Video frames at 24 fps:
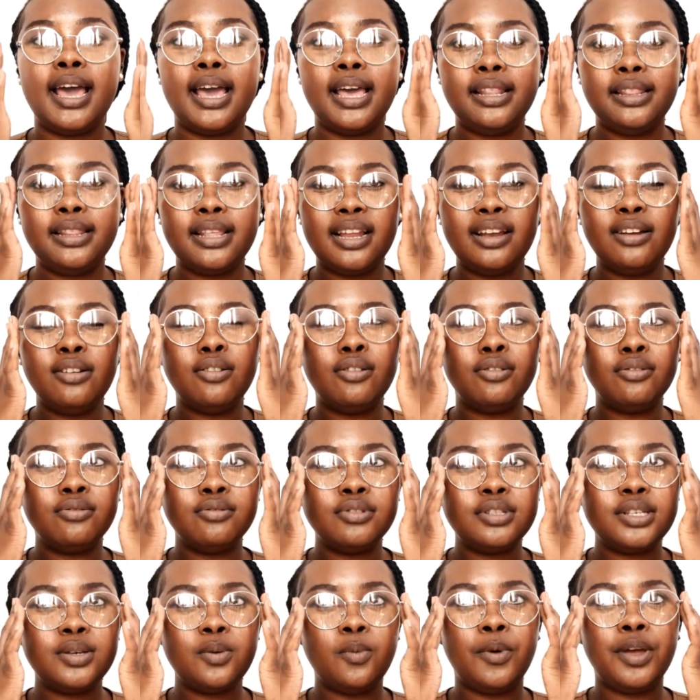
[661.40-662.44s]
And then
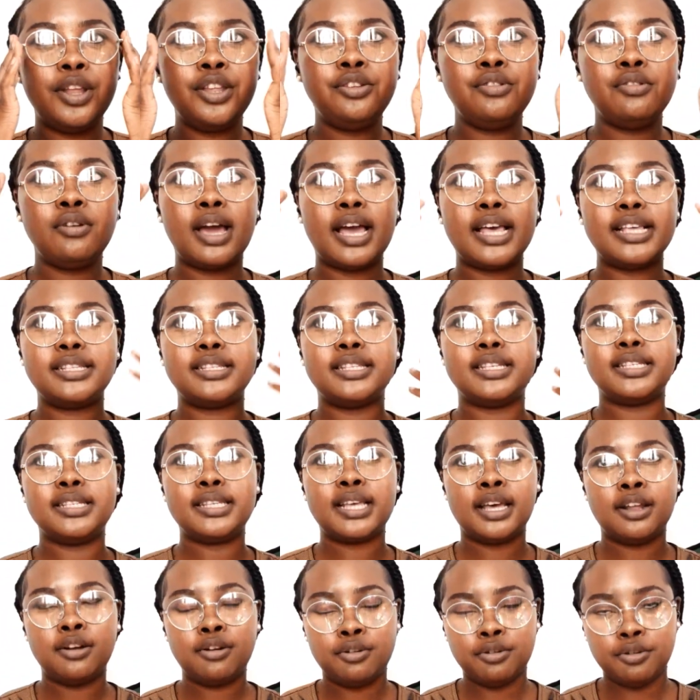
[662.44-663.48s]
Nobuti, when you guys
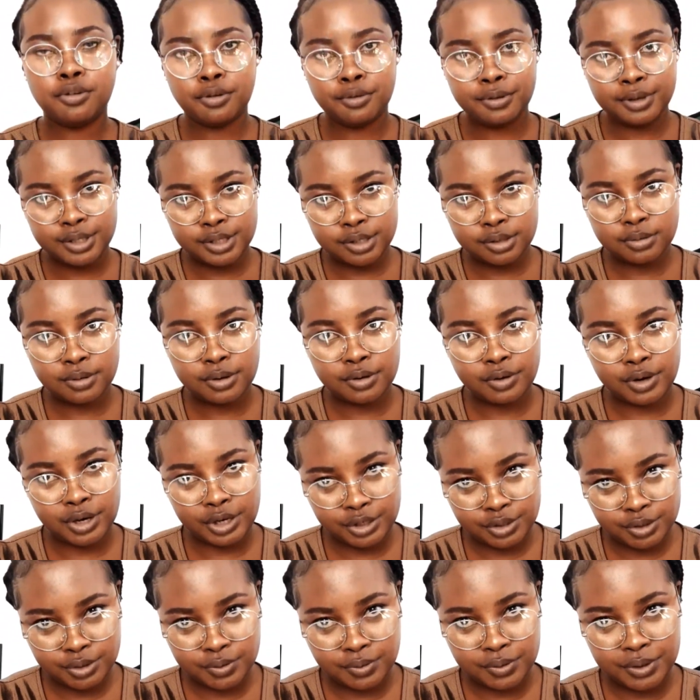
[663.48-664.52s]
decide on going to a
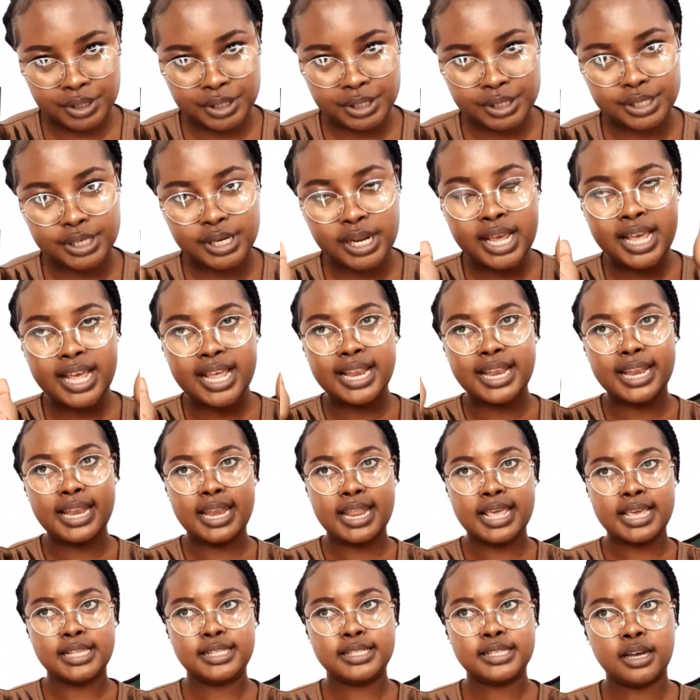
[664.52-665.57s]
restaurant
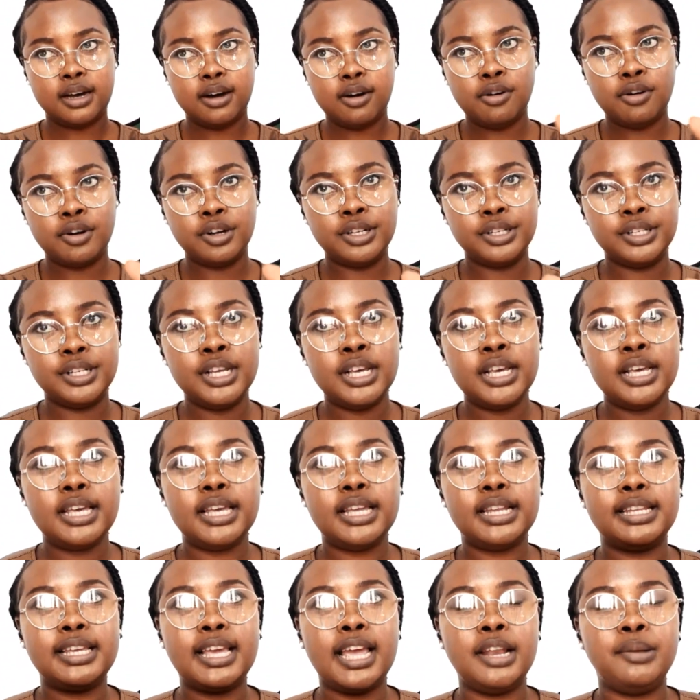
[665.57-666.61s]
later on,
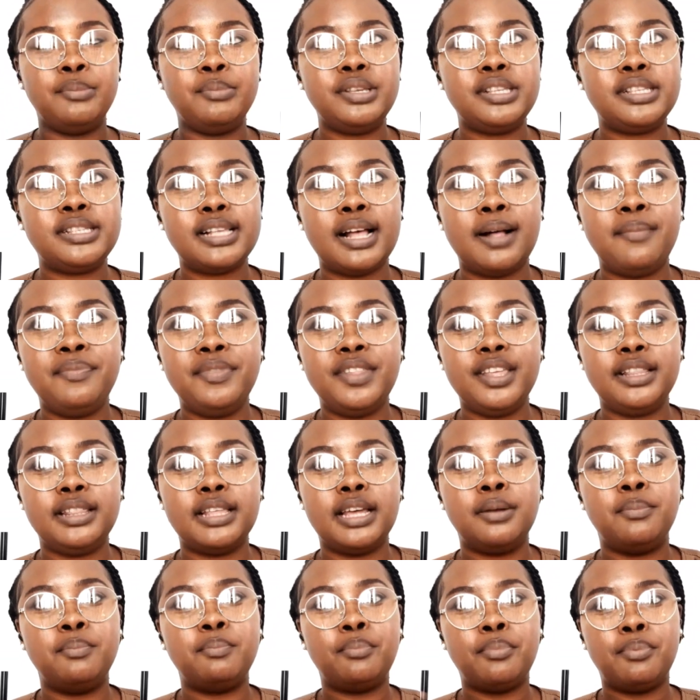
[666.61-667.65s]
it can be something
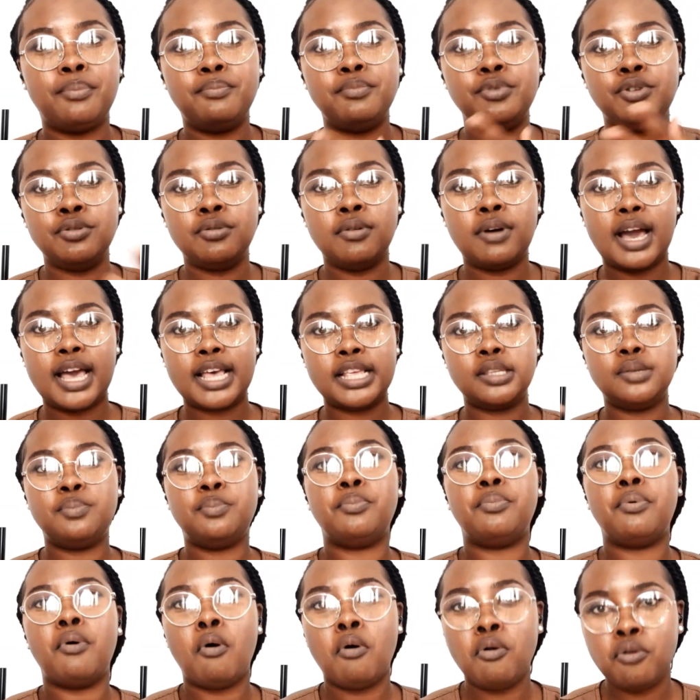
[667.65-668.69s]
that you guys
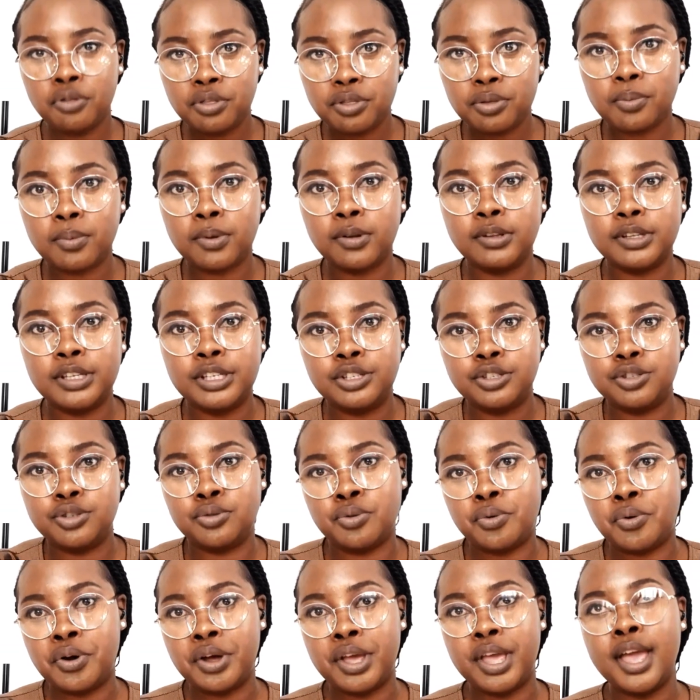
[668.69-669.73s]
both will
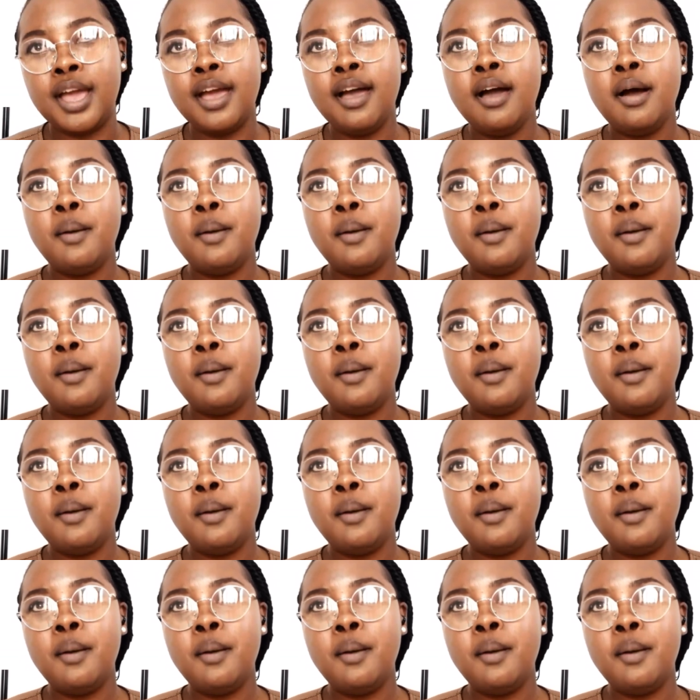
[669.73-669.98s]
enjoy.